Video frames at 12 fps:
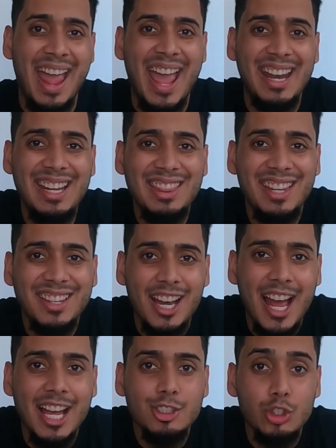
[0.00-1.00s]
Anything
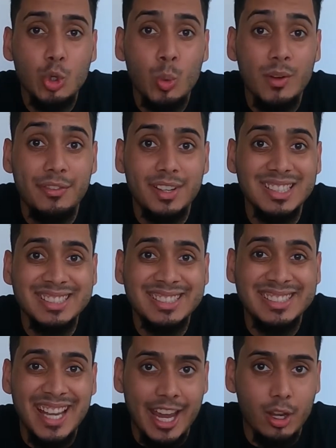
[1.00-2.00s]
that has to do with
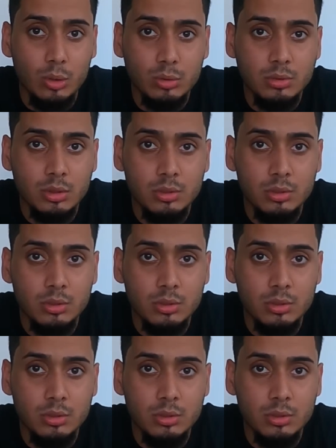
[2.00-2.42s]
sales.